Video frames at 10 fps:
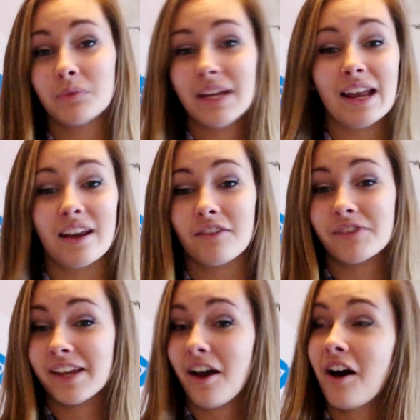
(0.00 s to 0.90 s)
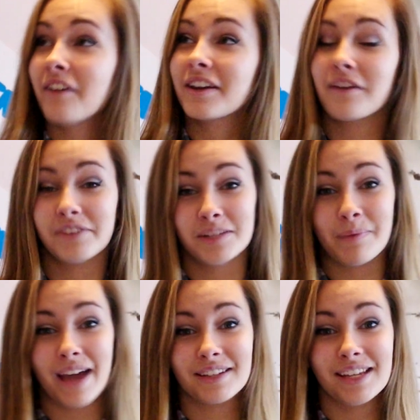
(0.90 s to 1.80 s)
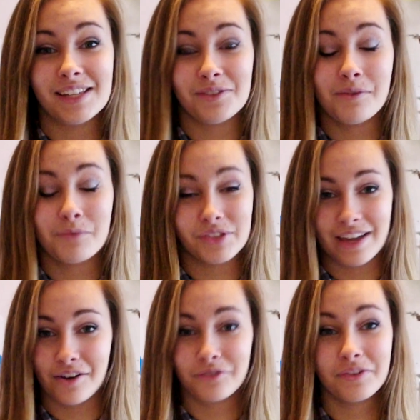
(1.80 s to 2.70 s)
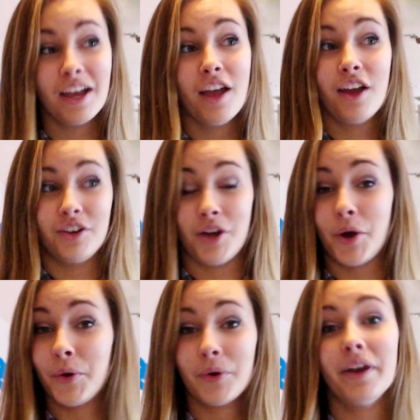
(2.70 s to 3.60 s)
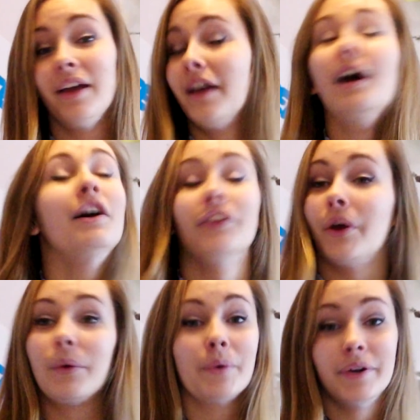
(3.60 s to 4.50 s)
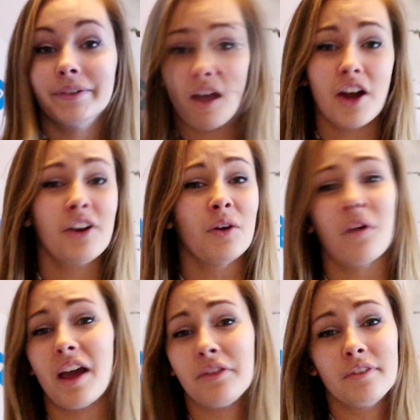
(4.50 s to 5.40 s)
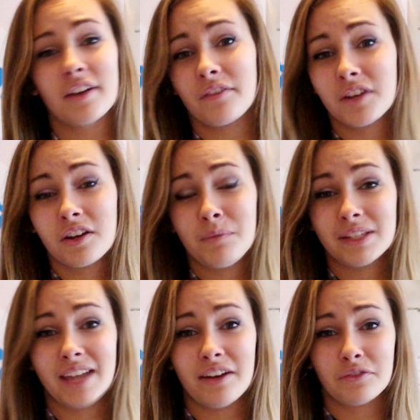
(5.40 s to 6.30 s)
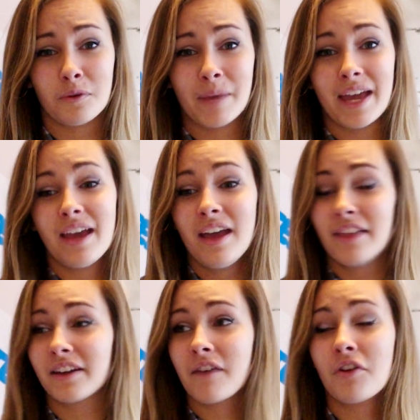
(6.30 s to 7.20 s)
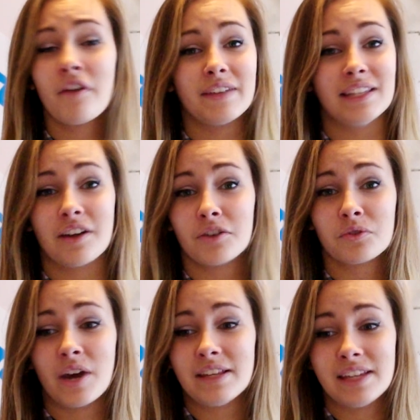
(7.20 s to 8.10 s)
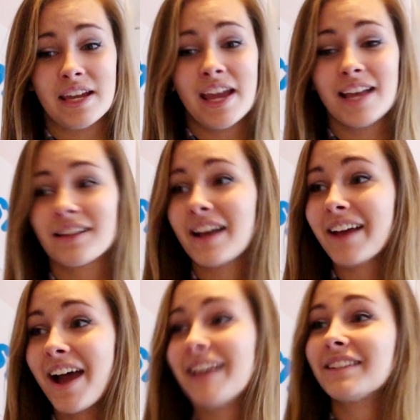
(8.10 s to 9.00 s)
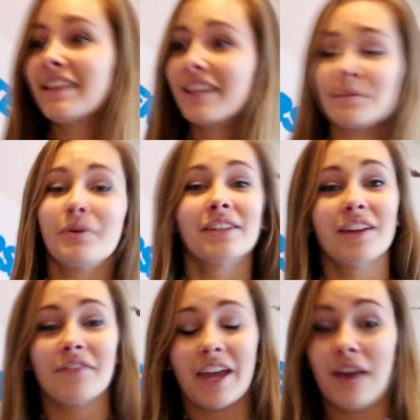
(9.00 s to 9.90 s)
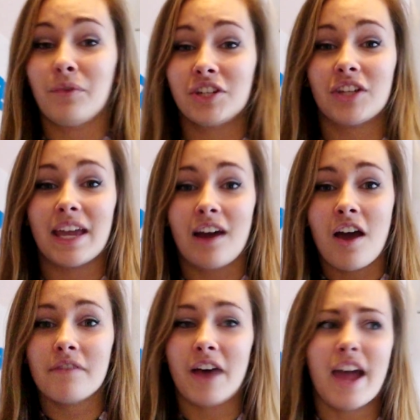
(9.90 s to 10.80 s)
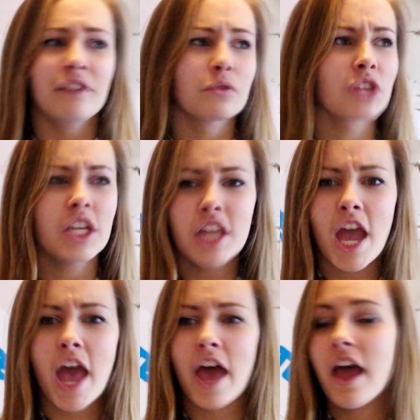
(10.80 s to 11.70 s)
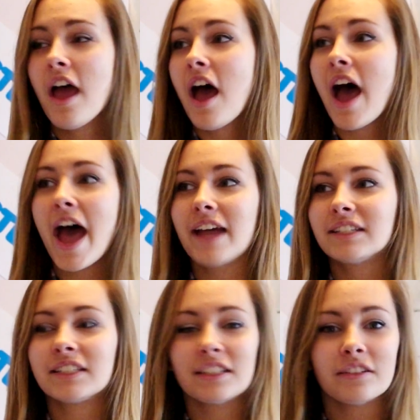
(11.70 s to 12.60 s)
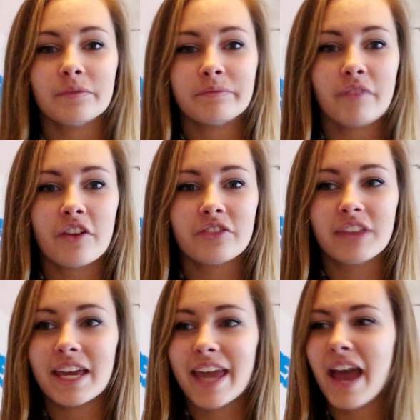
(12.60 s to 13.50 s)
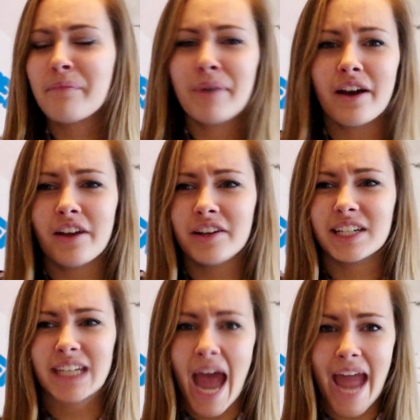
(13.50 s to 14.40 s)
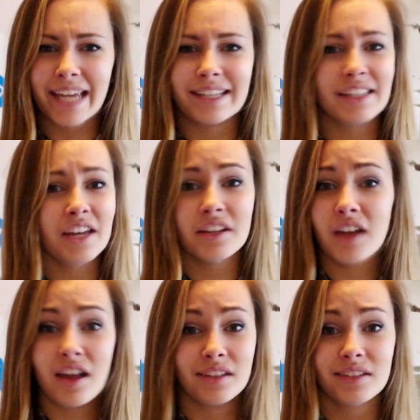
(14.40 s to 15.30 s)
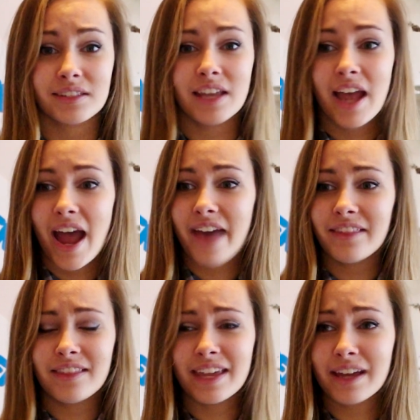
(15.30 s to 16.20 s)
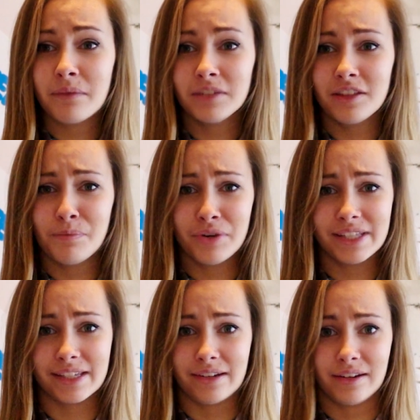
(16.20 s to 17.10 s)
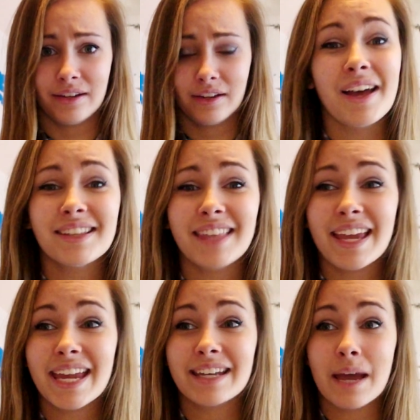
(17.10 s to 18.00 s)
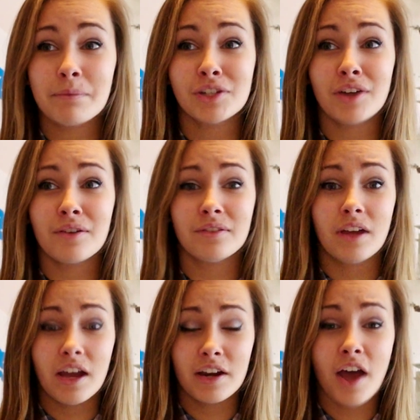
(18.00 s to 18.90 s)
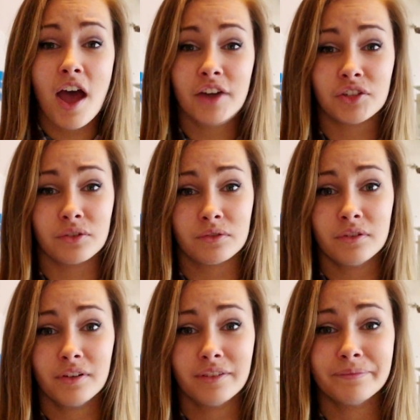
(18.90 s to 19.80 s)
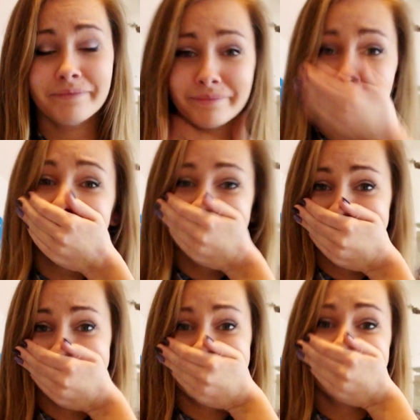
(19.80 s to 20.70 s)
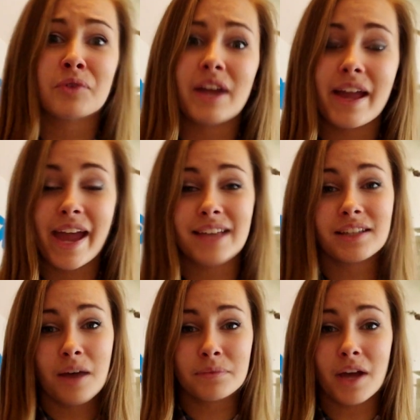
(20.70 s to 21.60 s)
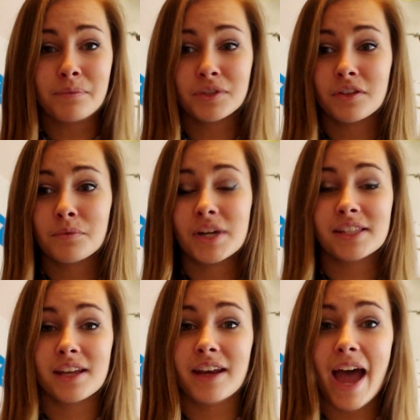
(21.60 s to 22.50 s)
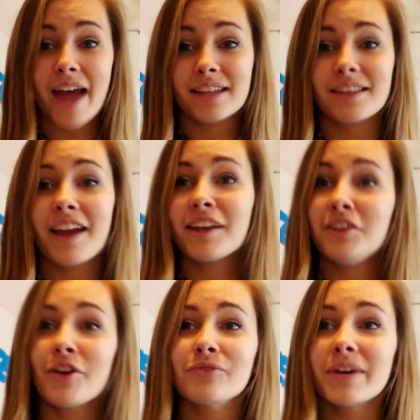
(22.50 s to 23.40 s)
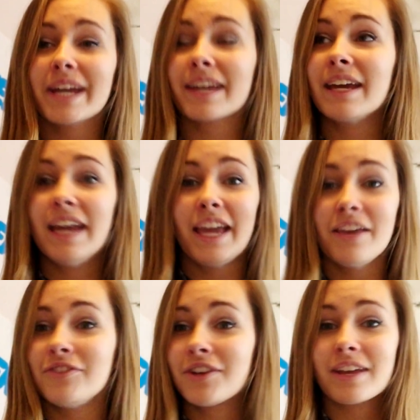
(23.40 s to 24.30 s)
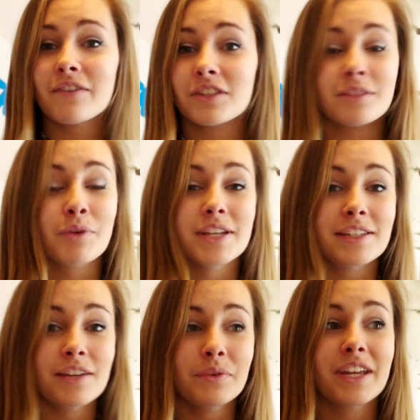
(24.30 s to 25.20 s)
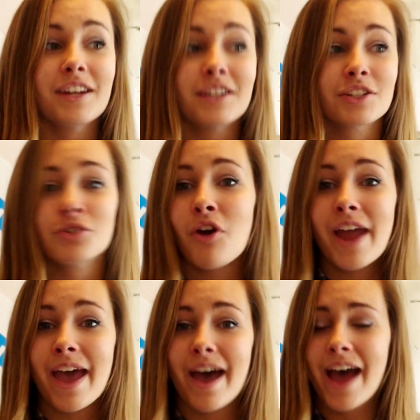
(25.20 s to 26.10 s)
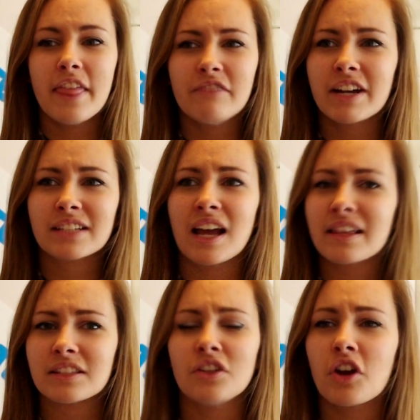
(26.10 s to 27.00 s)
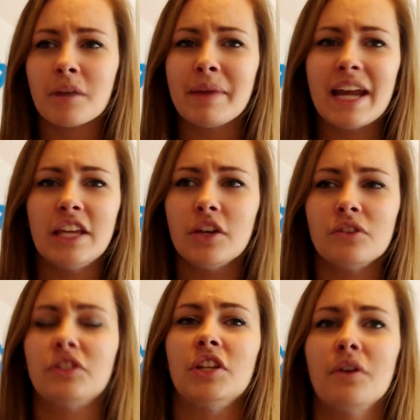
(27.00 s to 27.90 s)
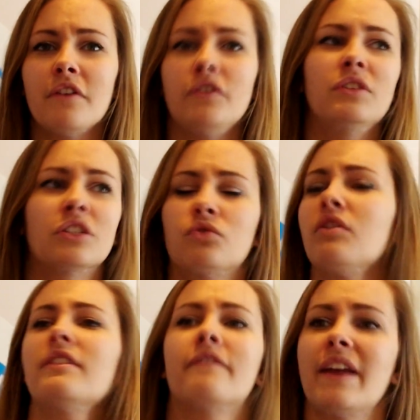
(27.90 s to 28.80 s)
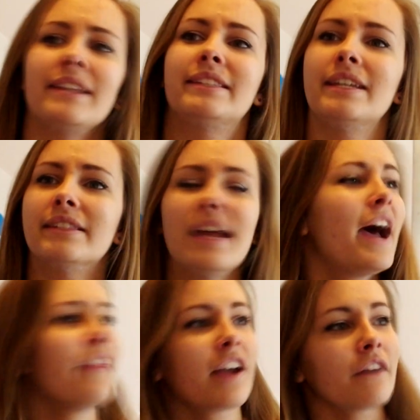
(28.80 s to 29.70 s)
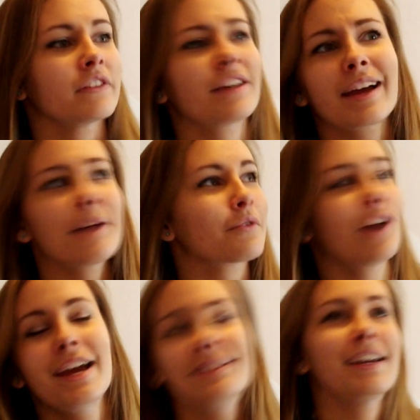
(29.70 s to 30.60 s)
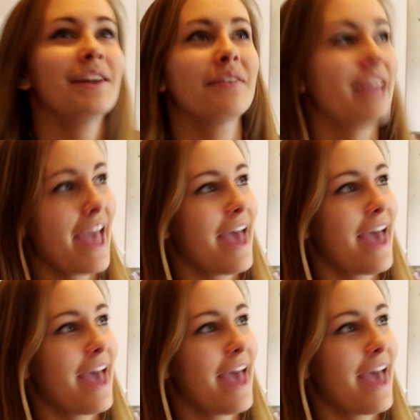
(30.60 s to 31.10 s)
sweet and lovely. Oh, the governor's back to his normal self. No. No. I don't know why I thought the governor could be sane for a bit. The governor obviously goes crazy. He's like, guys, there's a prison over here, we should take it over. And everyone's like, yeah! And they get a load of tanks and guns, and they come to the prison. Plus they kidnap Michonne and Herschel. So the governor's new Woodbury, I guess, comes up to the prison and is like, yo Rick, if you don't give us the prison, we're gonna destroy it. And then Rick's like, there's not gonna be any use to you if you destroy the fences. And the governor's like, I'm crazy, I don't